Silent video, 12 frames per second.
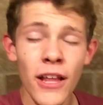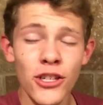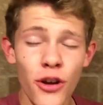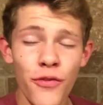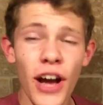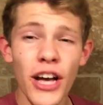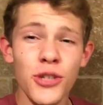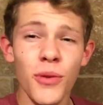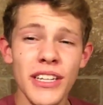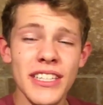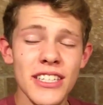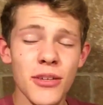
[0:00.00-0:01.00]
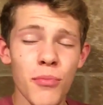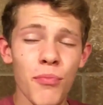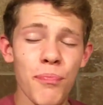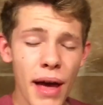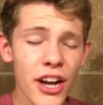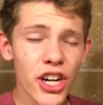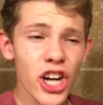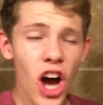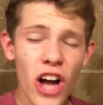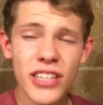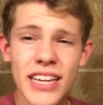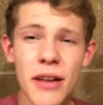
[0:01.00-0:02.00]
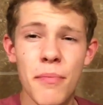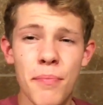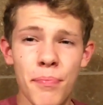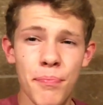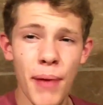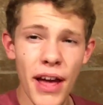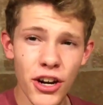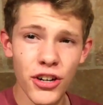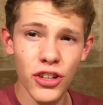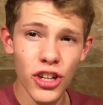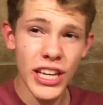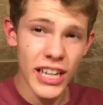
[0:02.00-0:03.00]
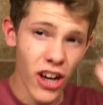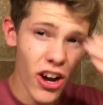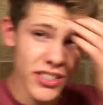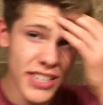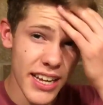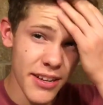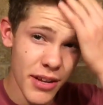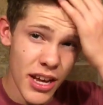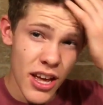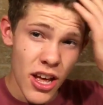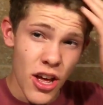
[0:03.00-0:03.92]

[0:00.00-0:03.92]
So if guys want to see some better content, better looking content,